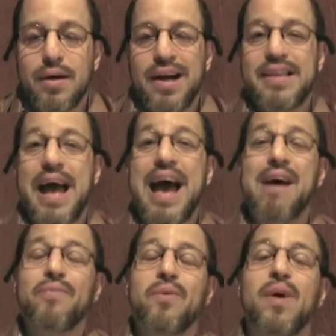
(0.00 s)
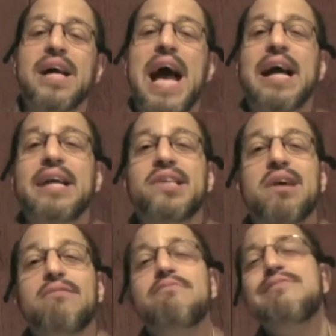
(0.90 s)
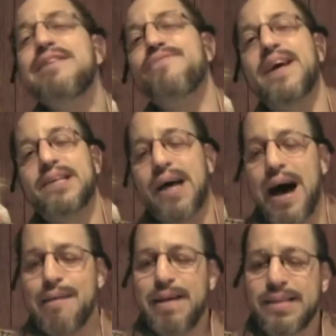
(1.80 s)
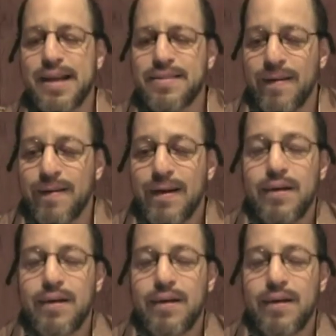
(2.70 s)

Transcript: And everyone had a terrific time at dinner.